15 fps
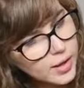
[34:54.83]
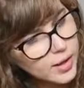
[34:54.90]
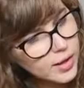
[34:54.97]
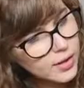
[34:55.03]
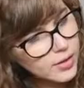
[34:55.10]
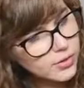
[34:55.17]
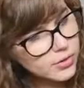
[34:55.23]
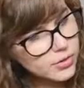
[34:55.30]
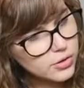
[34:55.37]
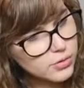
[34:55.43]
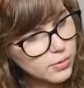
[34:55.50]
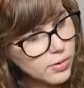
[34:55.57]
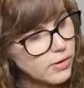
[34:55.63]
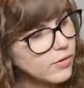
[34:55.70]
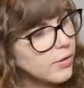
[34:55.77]
This is just
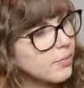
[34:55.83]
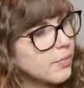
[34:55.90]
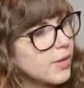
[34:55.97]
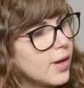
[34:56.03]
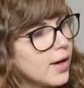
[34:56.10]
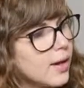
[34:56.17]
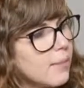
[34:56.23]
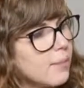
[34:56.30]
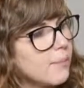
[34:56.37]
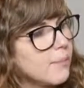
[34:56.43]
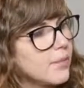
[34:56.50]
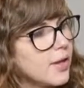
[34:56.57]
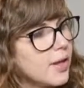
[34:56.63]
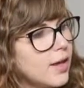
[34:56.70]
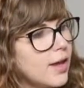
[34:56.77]
one of them.
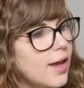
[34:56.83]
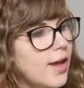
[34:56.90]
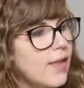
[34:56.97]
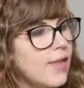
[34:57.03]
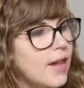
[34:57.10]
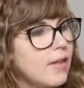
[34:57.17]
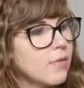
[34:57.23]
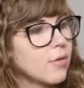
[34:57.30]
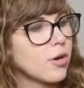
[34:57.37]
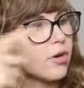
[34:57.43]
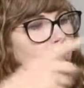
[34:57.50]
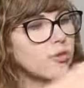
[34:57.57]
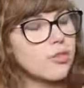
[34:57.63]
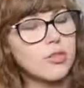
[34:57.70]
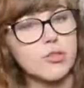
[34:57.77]
And then we're
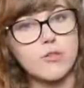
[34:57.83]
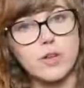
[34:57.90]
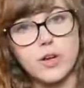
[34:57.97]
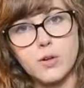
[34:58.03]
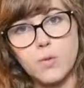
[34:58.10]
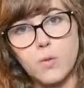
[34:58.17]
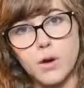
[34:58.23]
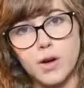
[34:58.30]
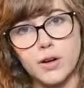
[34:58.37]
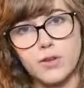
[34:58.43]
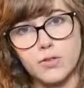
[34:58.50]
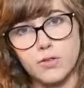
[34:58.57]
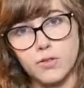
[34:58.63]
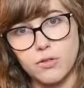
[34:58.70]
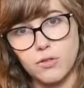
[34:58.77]
gonna do 3 to 1.
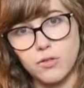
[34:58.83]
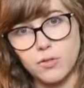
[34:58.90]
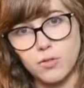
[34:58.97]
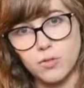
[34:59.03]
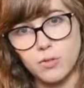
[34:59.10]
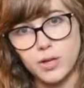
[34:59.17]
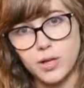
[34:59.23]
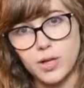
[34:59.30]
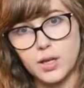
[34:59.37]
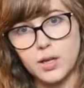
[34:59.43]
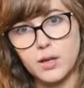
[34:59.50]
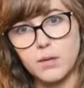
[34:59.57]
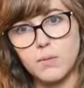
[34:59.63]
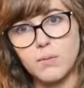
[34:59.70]
So 3.